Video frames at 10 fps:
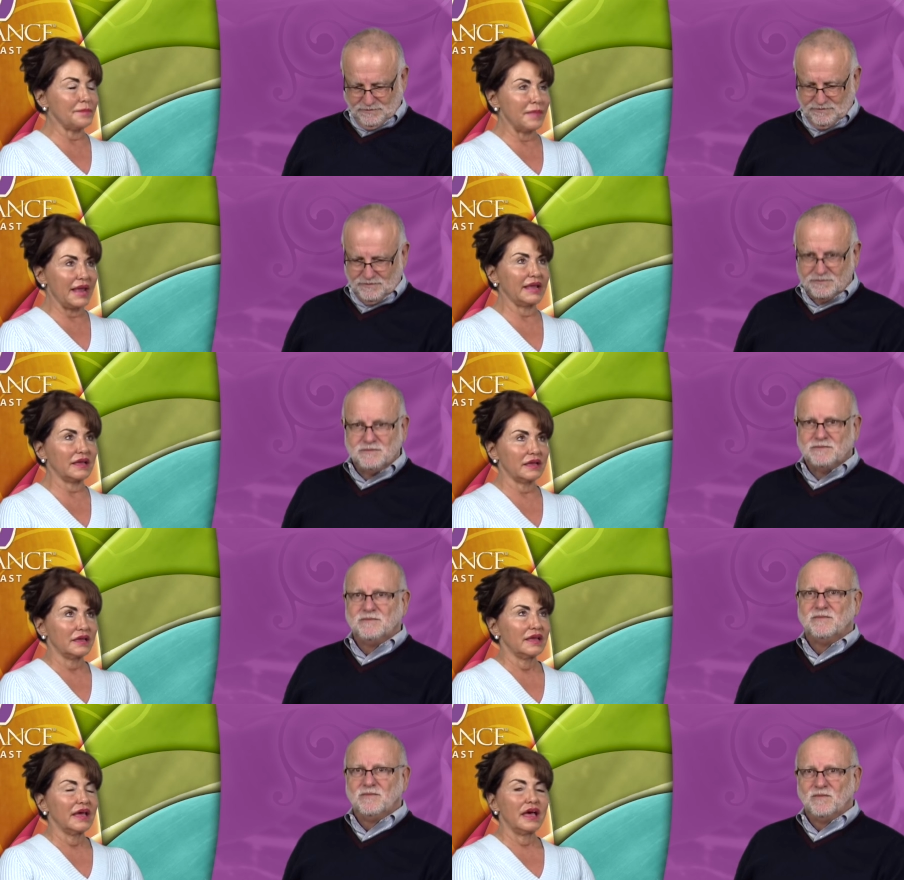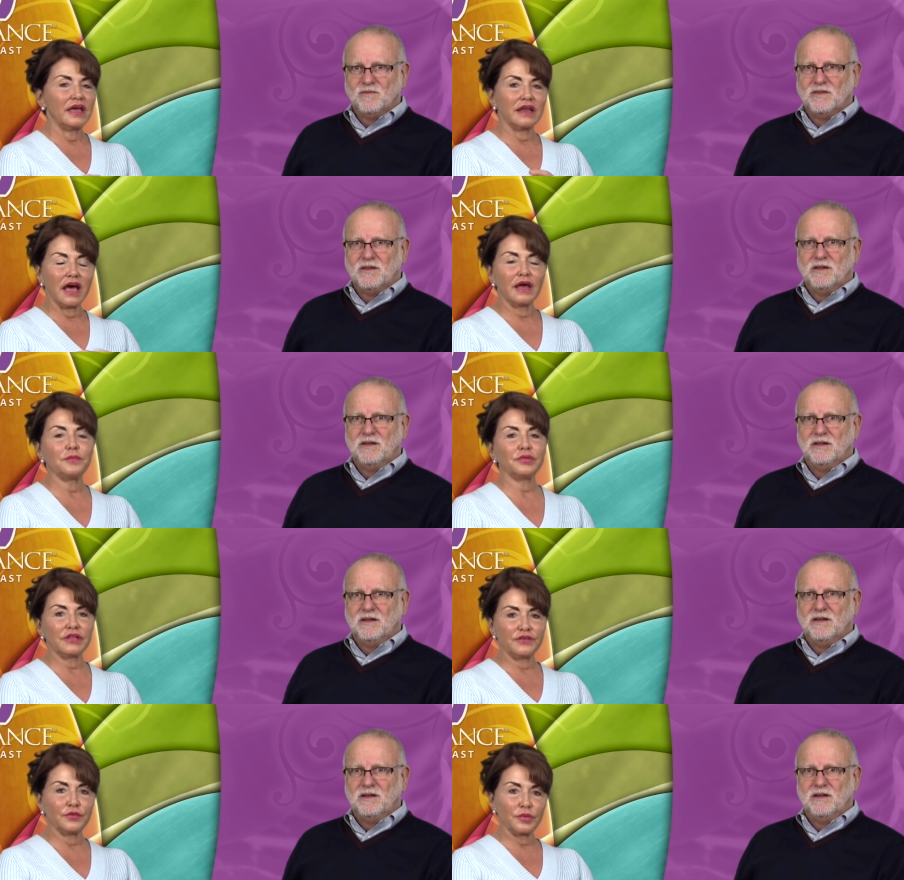Speaker 1: can make an
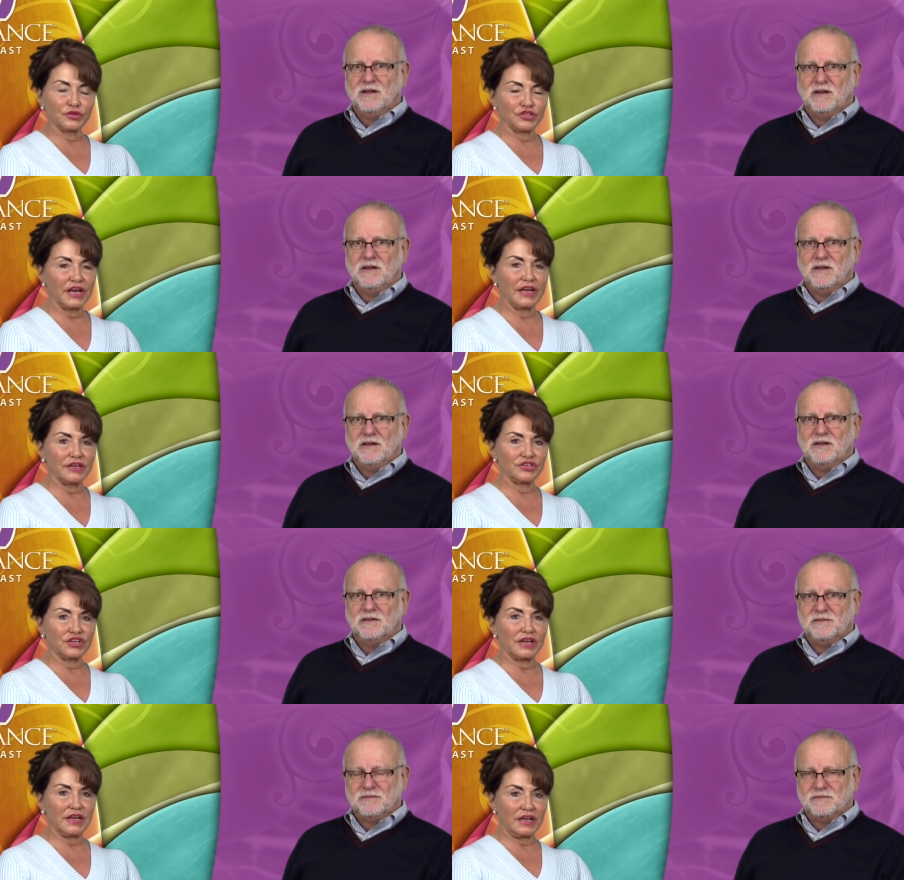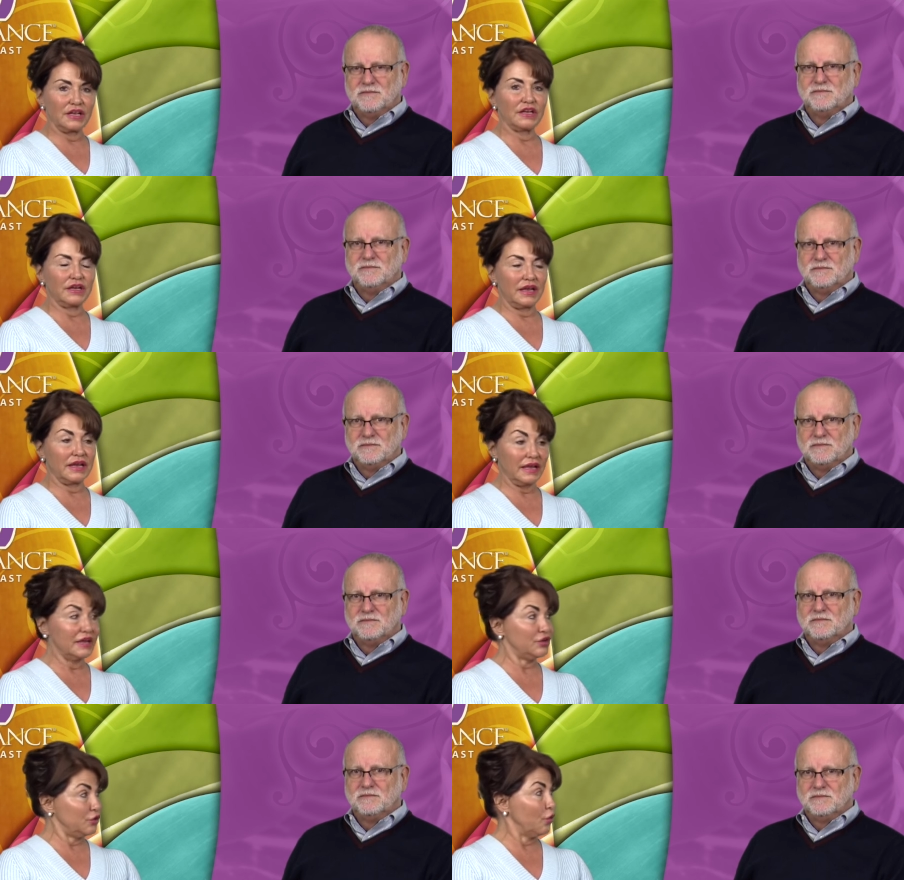unbelievable change in
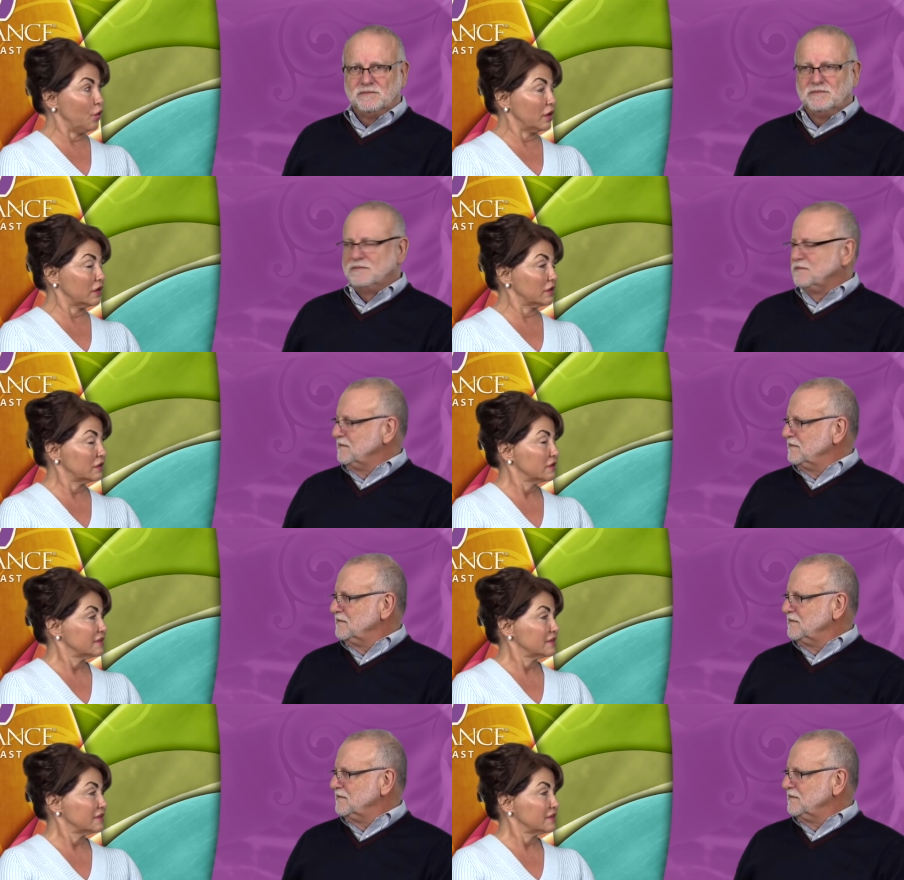in your